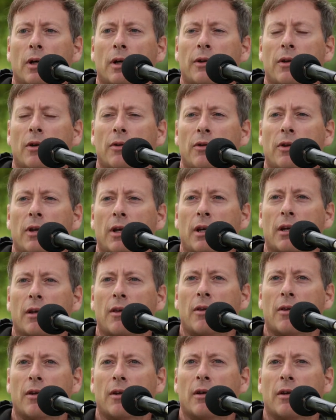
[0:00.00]
I don't think
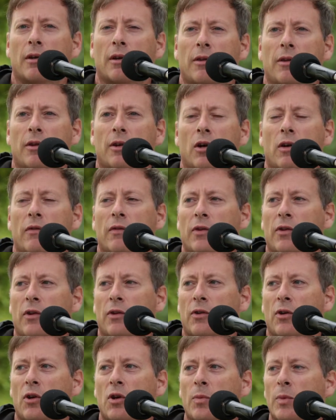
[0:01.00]
it's an
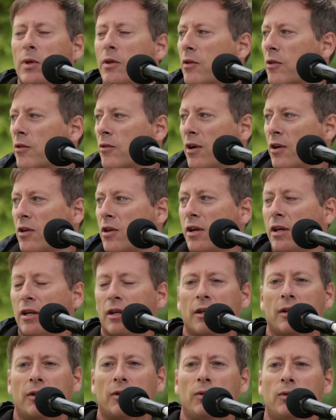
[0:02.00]
over-determined structure
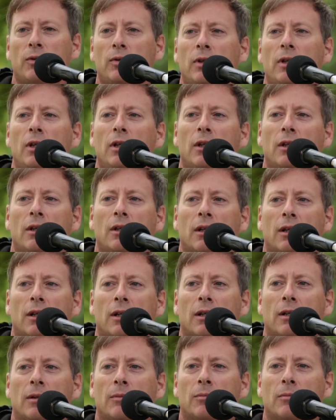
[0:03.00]
at all.
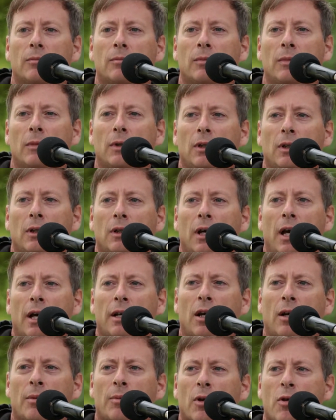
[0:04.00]

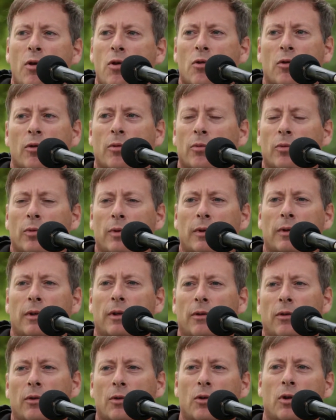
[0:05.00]
And I'm not sure, we
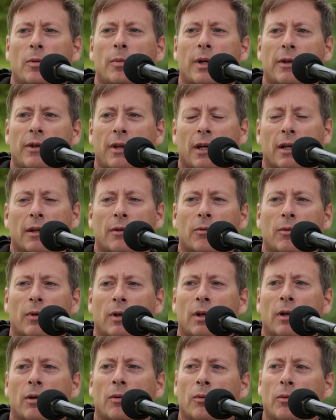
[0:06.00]
didn't talk about that,
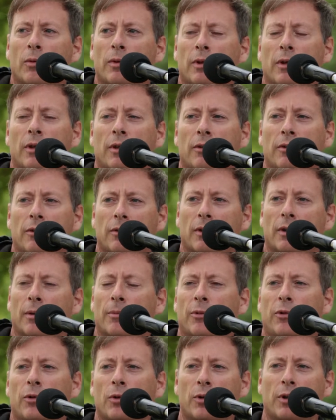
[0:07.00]

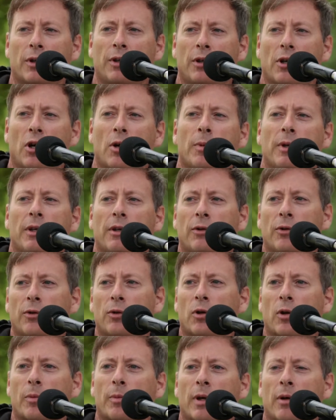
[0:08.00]
Sean and Naomi didn't
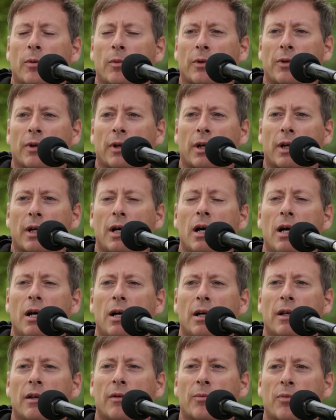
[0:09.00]
talk about what the
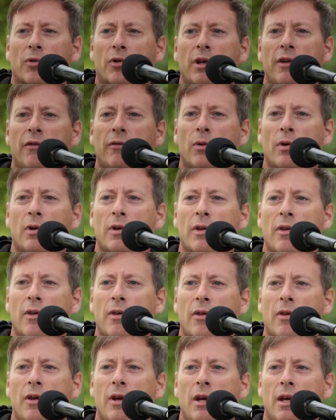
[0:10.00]
kind of brief
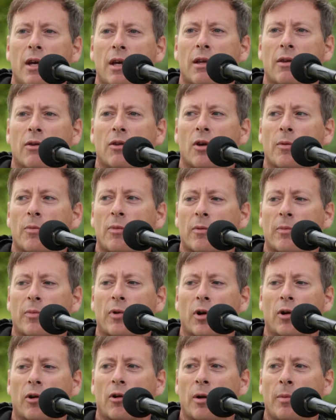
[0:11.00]
was in terms of
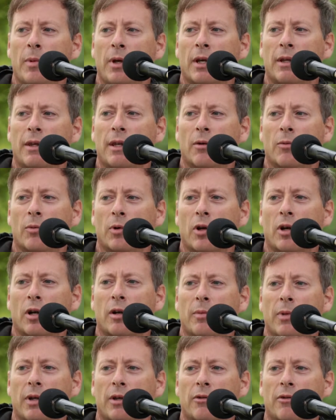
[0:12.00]
programming, and that would kind
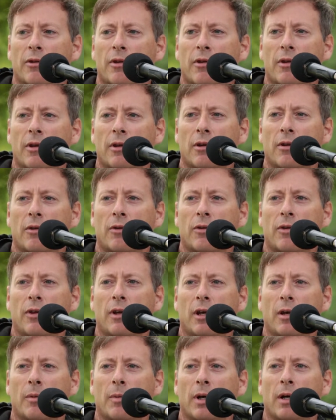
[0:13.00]
of be interesting to
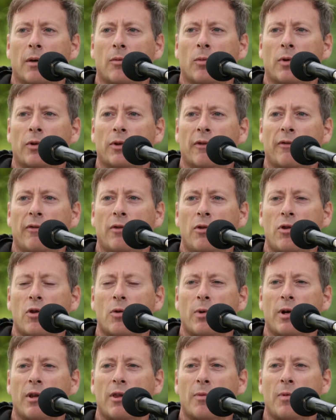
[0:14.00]
think about what the
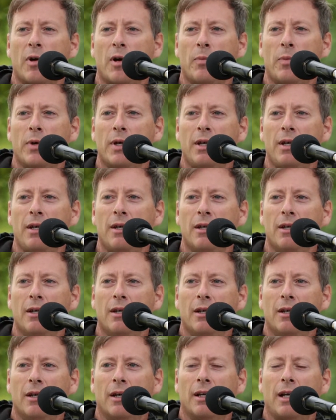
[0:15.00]
future ones might be,
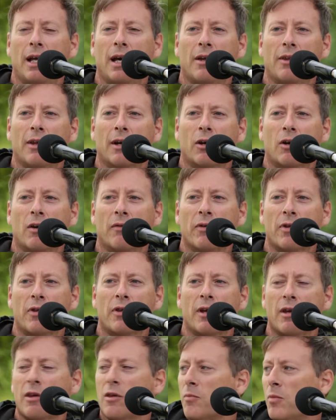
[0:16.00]
and how that
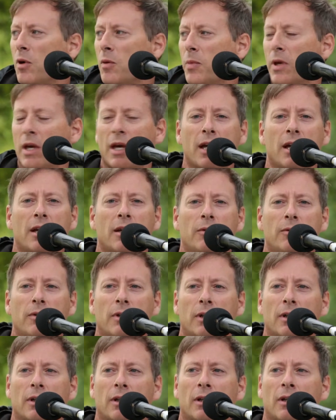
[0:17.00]
conversation might be had
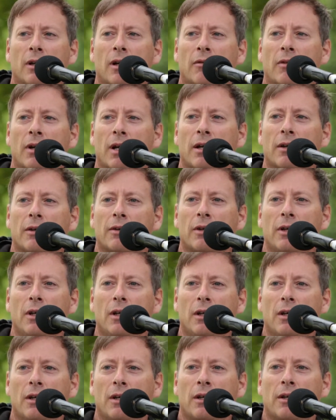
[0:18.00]
around,
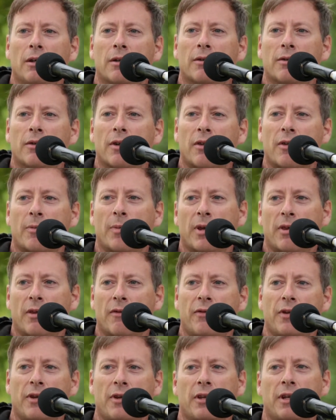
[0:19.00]
the
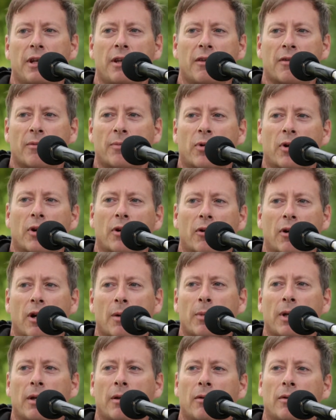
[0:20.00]
specificities of
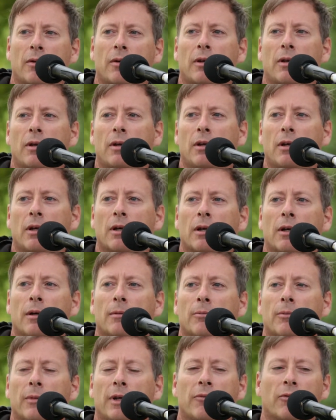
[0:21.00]
programming
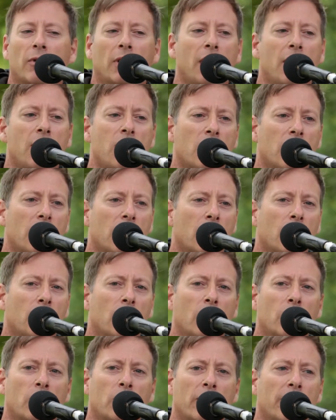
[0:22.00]
in relation to
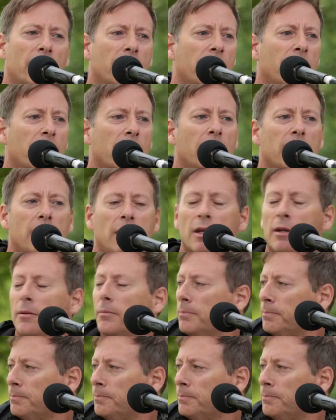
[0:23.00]
what we've seen here.